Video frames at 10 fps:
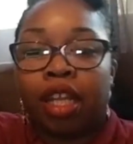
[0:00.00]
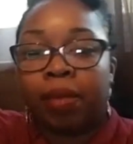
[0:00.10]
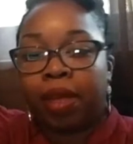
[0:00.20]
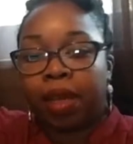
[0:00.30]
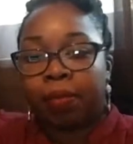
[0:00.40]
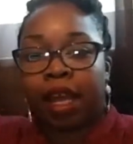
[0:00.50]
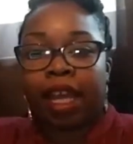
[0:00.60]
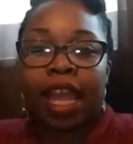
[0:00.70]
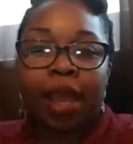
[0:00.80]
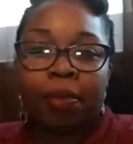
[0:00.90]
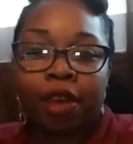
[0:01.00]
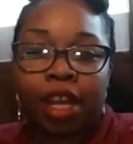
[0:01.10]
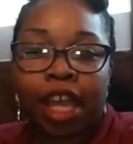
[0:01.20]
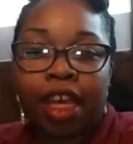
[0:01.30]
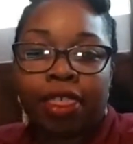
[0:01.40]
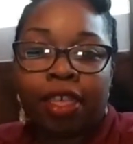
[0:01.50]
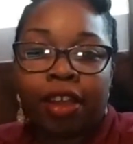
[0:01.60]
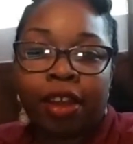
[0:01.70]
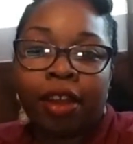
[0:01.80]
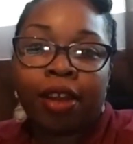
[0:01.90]
Let me get my camera
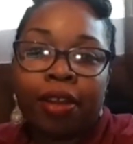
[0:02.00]
together.